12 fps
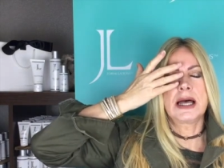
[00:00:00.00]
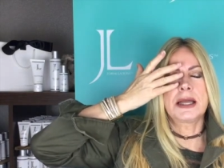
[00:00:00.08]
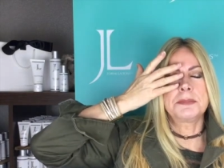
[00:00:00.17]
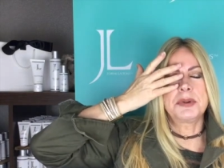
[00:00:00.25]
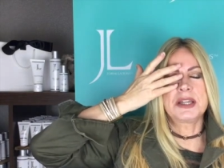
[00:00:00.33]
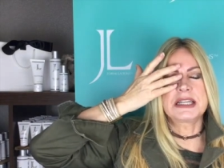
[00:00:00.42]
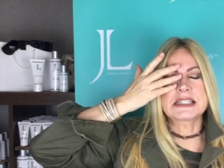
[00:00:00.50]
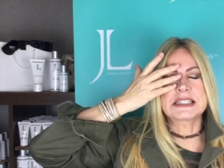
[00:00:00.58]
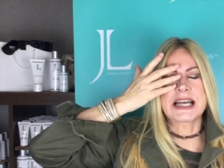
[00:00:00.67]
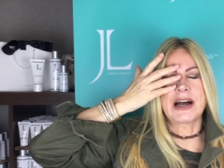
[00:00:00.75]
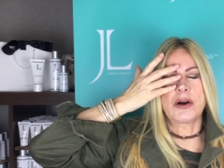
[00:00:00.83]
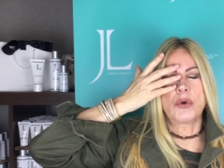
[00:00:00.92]
and place
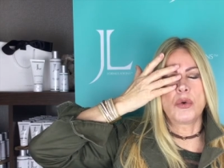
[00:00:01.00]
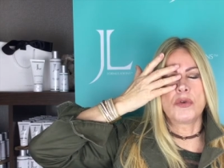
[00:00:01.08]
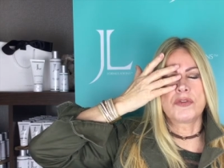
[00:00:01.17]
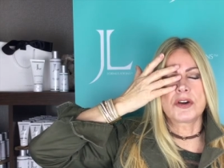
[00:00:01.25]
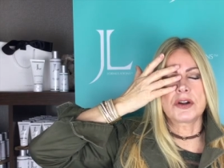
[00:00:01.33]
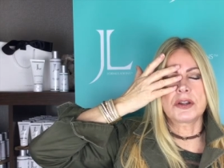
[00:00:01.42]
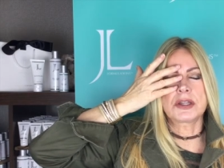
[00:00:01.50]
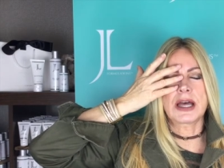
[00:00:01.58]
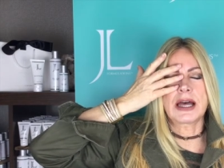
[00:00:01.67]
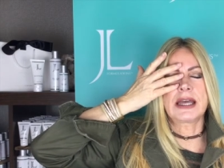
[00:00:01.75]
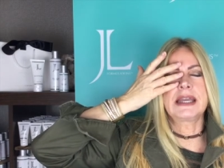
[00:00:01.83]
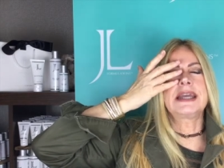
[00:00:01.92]
that over the
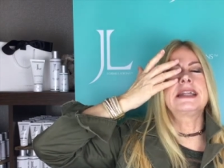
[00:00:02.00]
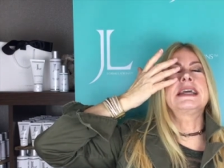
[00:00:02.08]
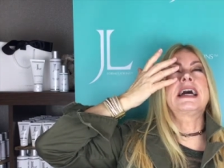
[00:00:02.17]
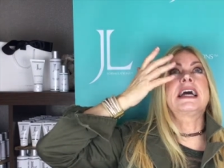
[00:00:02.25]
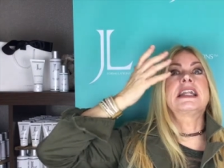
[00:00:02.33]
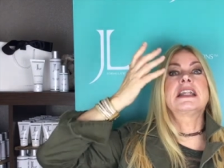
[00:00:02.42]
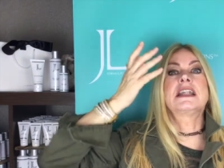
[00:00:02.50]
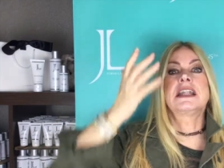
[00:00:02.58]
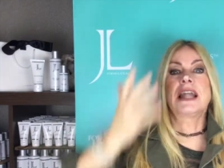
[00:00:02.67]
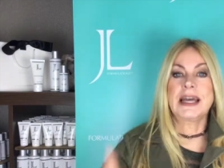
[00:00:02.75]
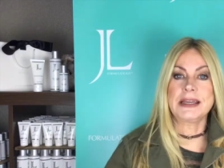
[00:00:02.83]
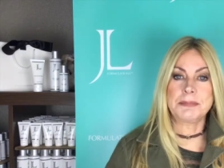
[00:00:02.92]
eye area and
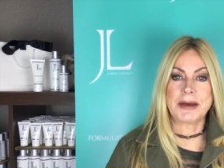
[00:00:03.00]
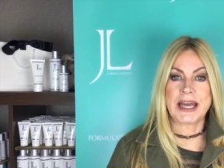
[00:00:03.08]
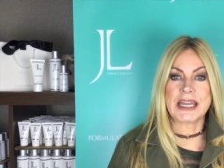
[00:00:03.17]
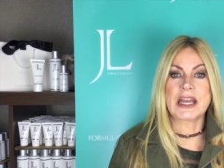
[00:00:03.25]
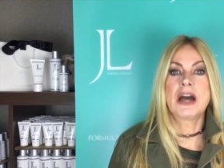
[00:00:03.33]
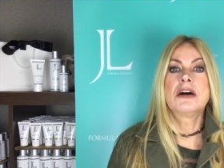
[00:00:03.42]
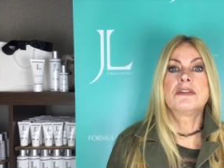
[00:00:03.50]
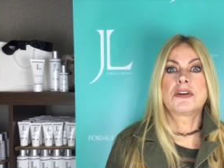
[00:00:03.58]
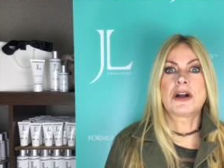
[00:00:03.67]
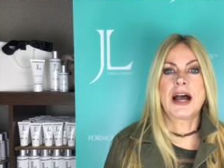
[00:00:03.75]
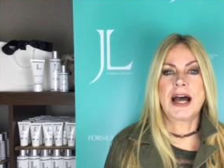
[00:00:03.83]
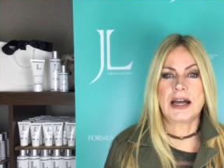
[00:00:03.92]
lie back for
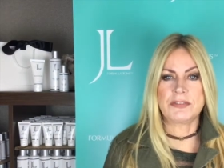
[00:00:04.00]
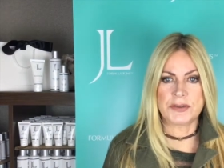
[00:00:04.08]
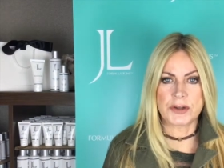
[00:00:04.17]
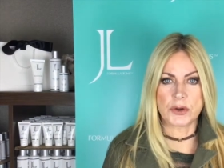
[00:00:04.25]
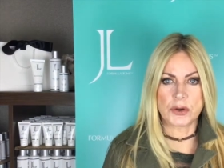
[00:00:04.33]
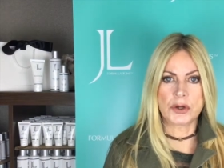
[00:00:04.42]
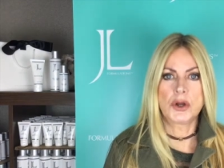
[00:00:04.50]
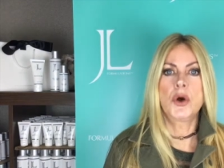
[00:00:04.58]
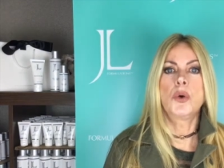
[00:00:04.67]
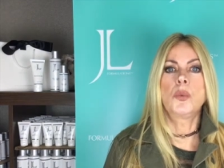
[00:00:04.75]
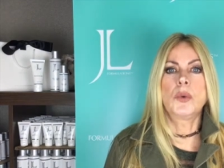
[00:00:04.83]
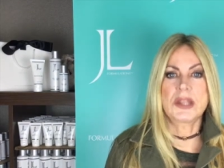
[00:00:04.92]
half an hour
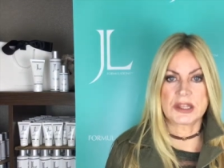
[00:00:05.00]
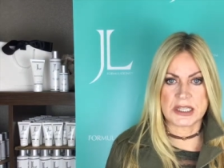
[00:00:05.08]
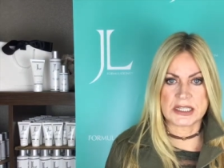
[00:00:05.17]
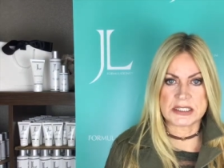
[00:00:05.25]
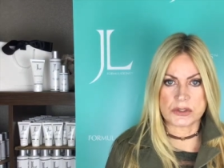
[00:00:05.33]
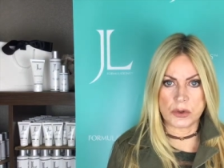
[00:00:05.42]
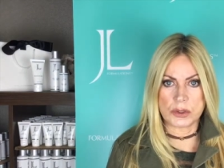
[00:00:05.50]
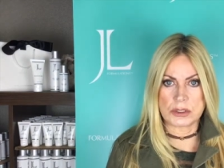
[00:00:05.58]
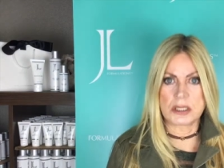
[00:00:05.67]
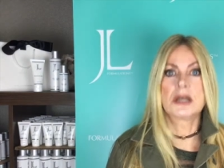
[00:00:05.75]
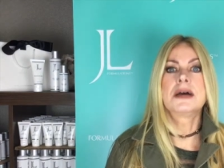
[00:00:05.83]
with this on.